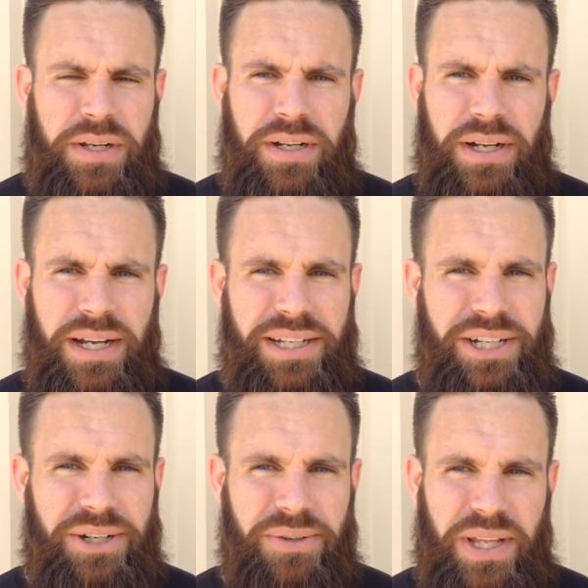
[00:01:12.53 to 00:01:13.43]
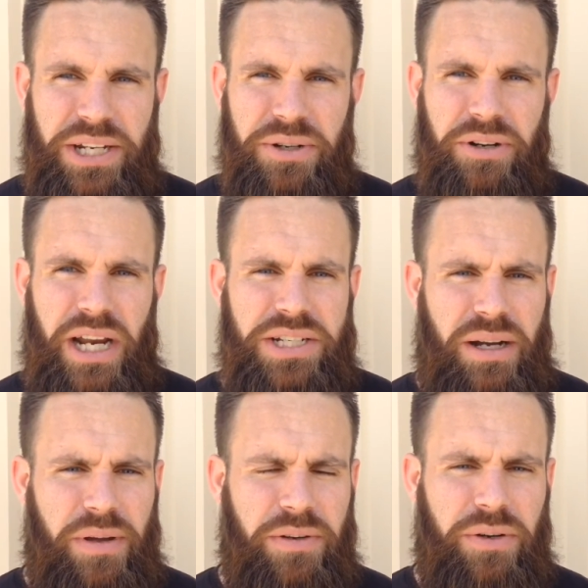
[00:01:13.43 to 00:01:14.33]
They do a great
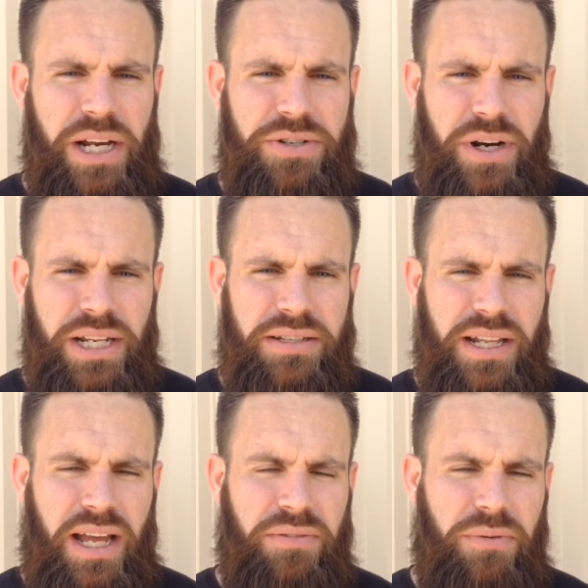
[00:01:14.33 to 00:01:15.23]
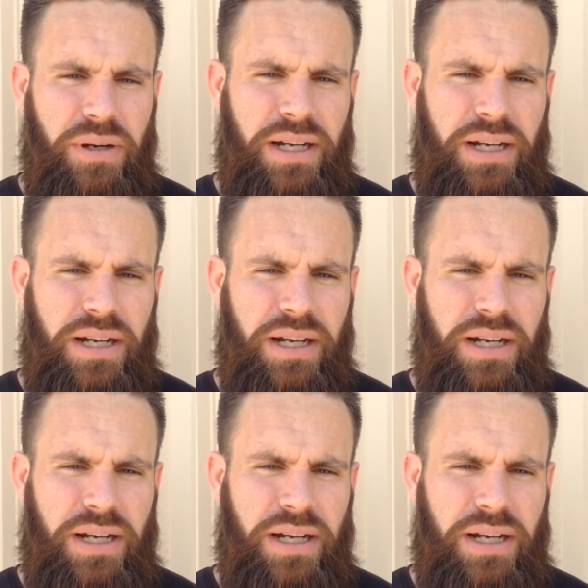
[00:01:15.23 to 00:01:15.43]
job. We have a great training staff.